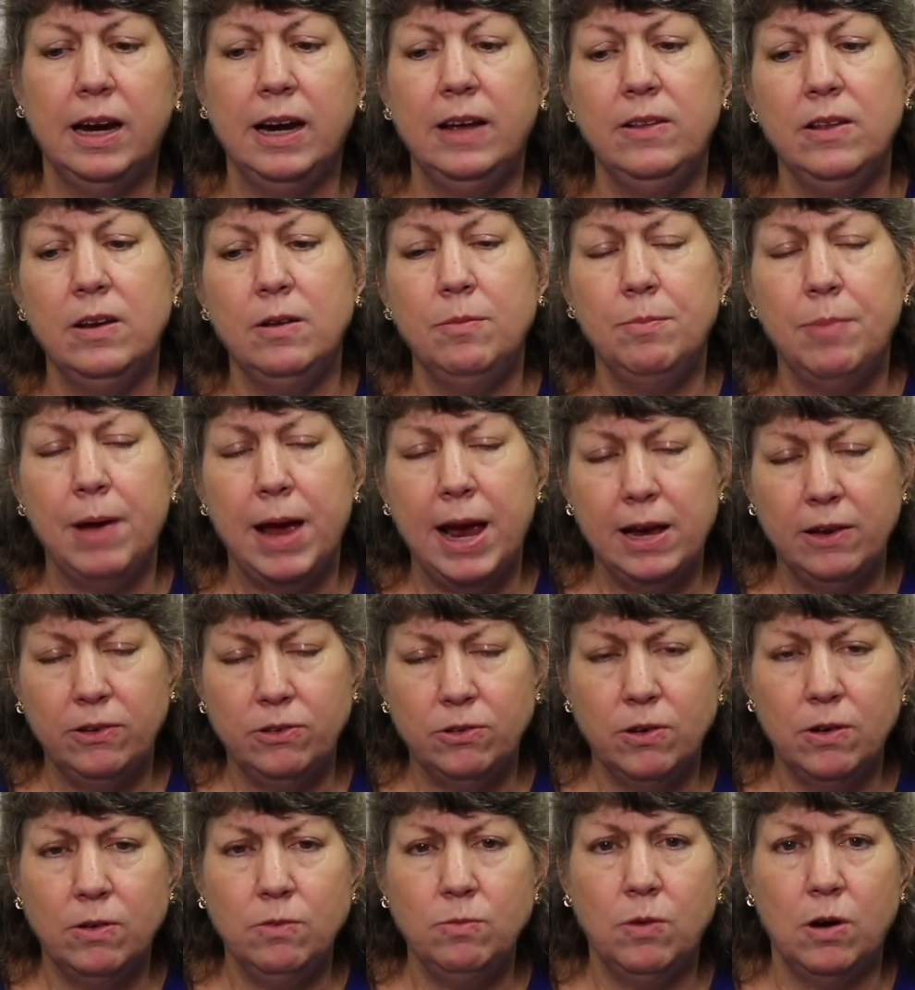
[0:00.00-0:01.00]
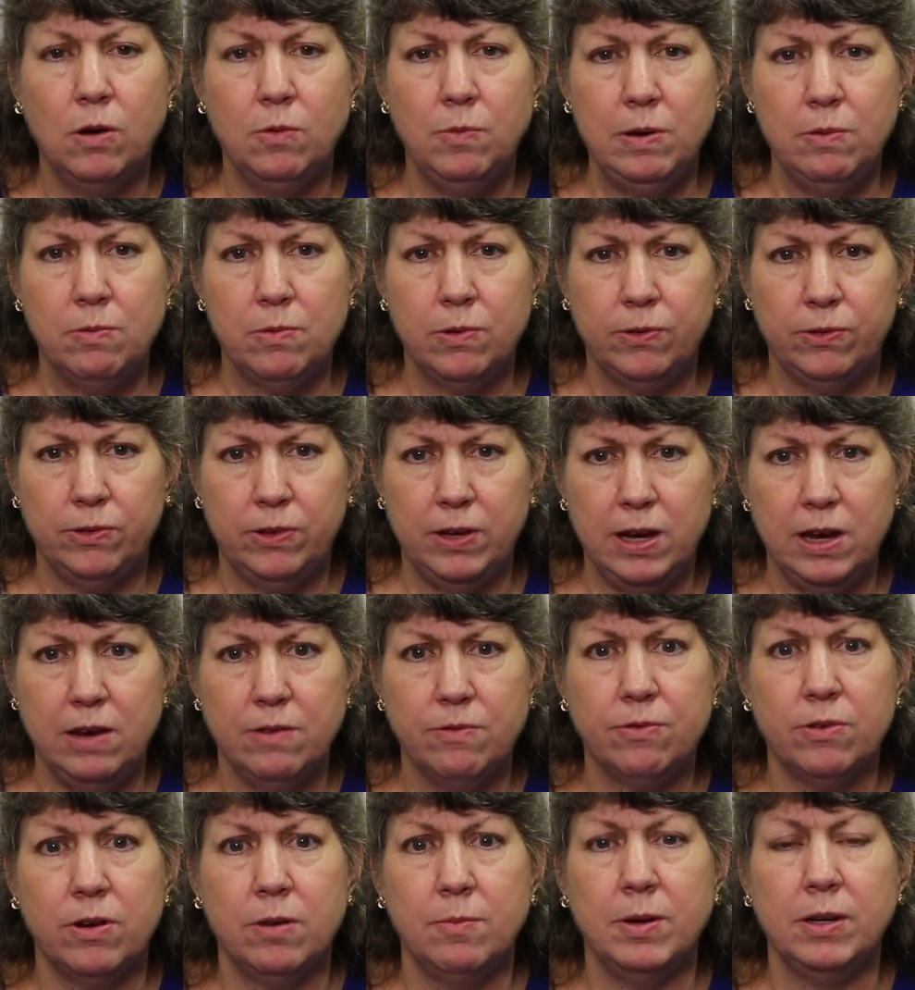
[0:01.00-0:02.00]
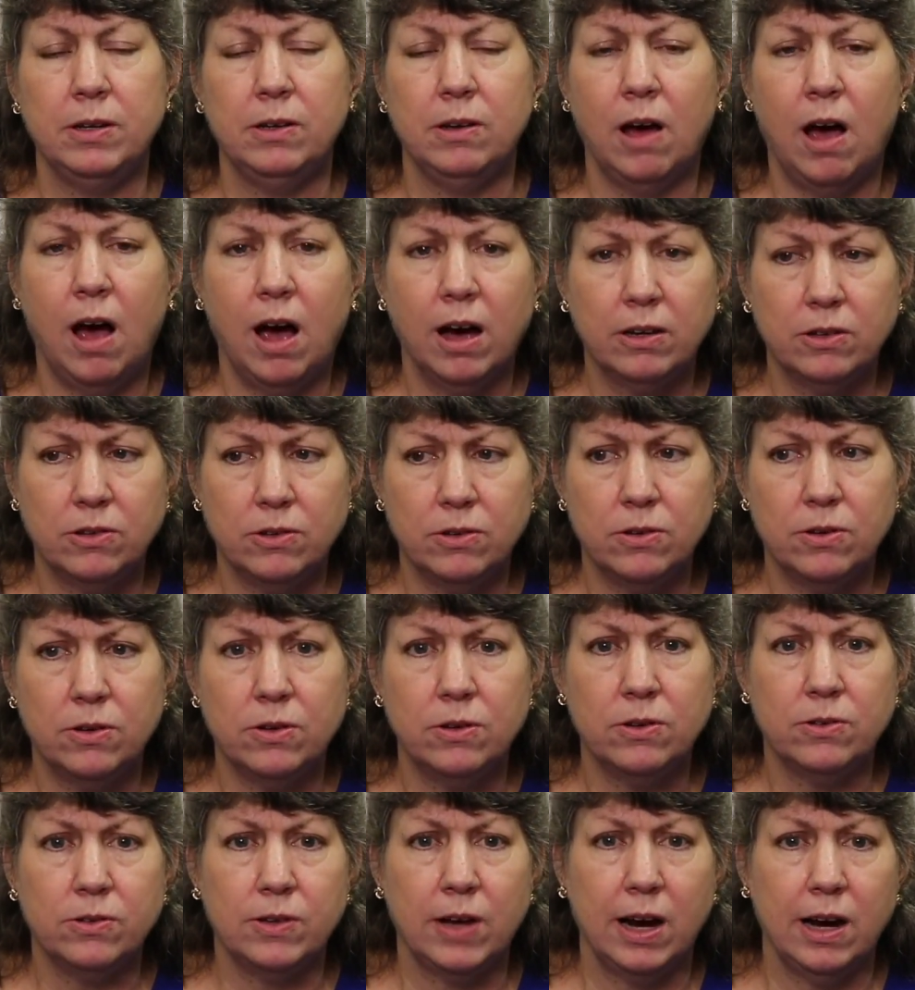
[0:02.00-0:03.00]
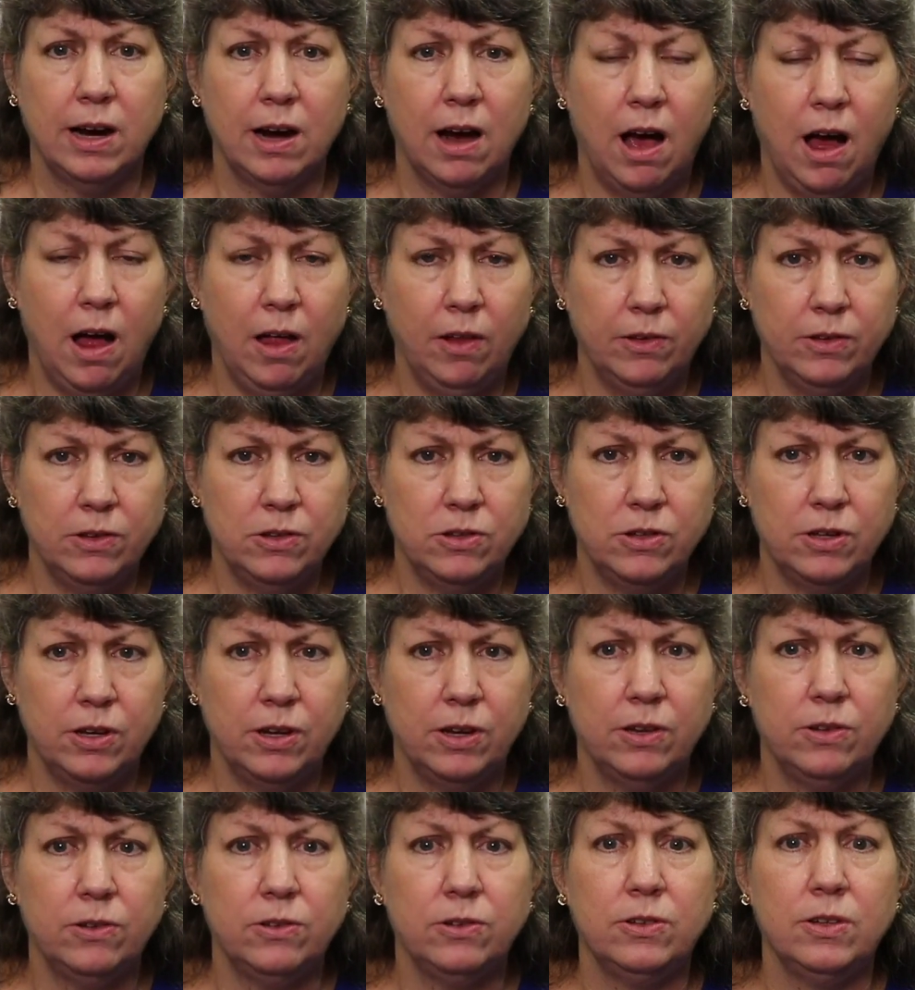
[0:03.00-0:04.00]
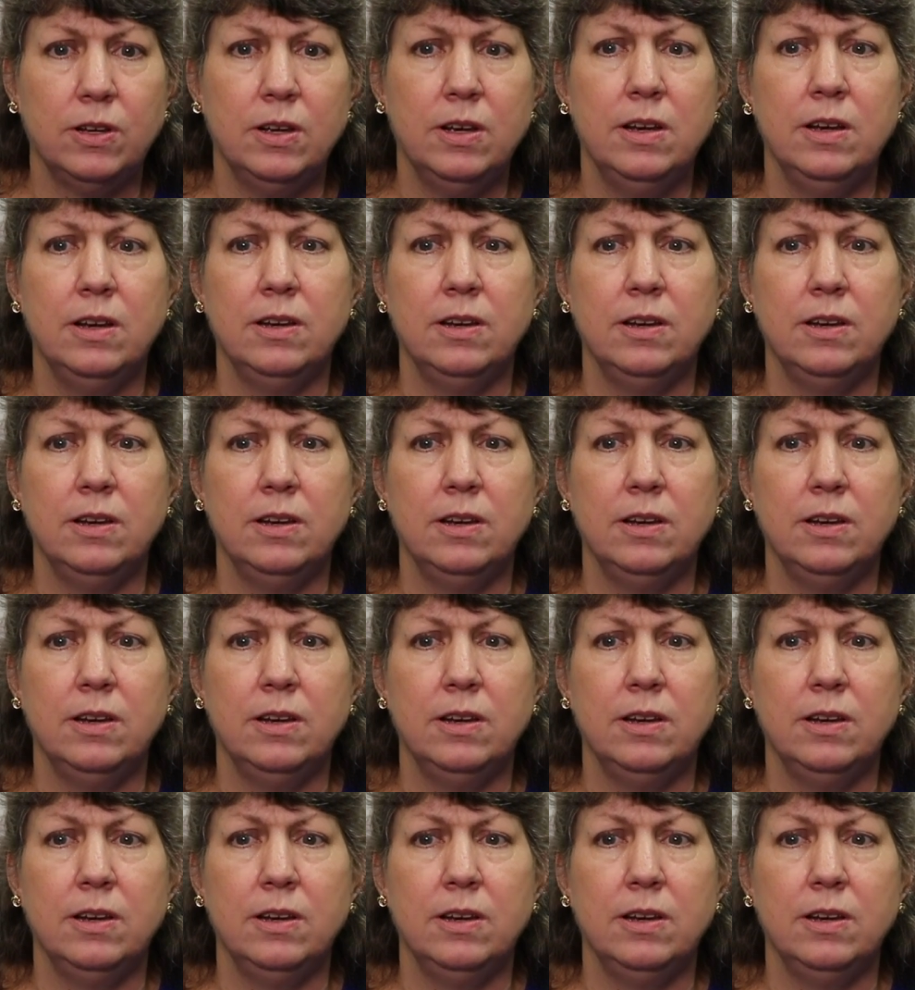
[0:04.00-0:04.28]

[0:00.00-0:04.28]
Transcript: and then based on what we receive from a doctor, psychologist,